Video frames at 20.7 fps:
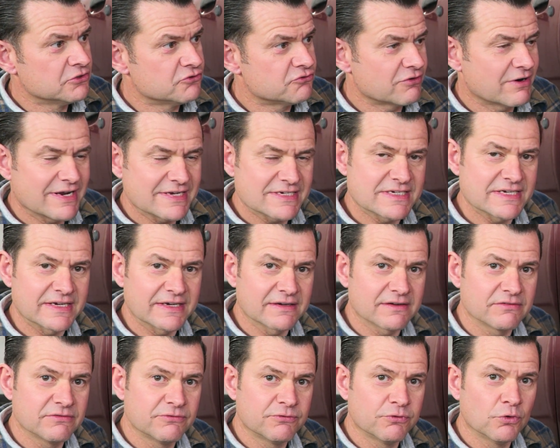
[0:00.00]

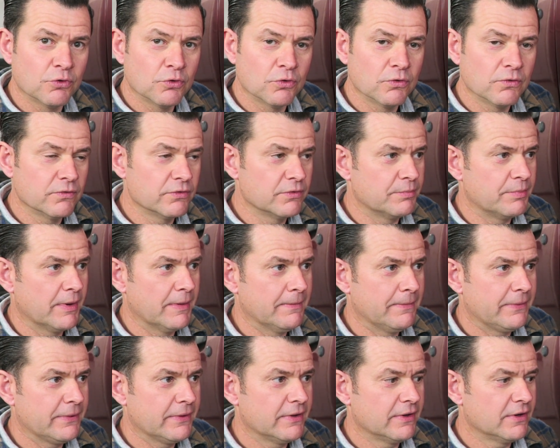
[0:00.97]
dressing for the
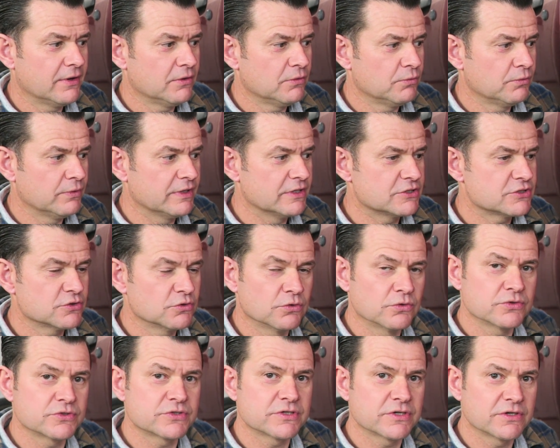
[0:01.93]
bumper, which
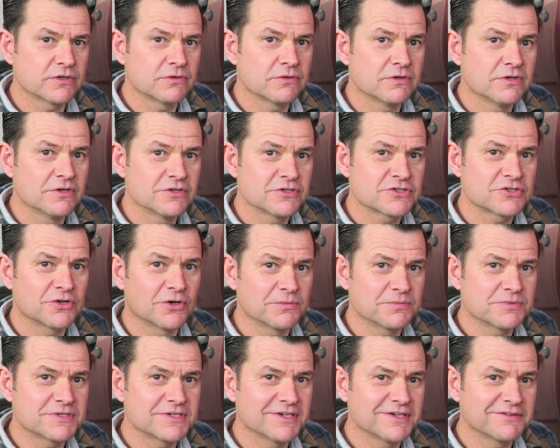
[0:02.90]
also
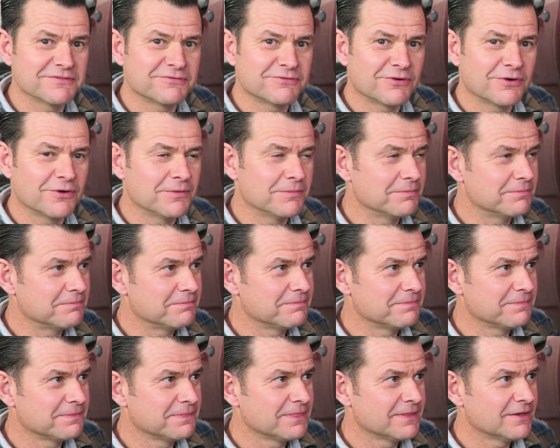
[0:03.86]
stops it from
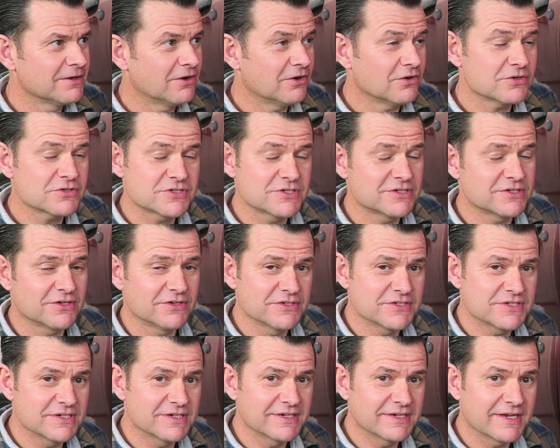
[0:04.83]

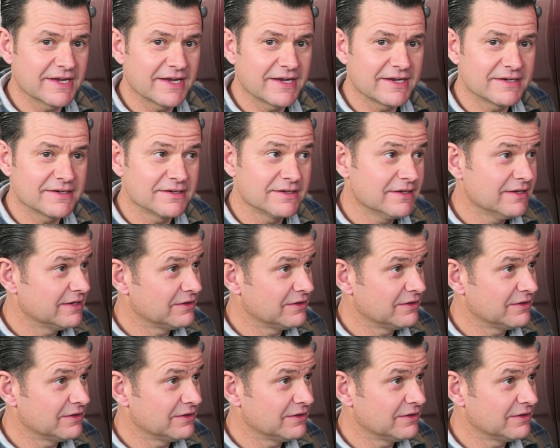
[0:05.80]
oxidizing again.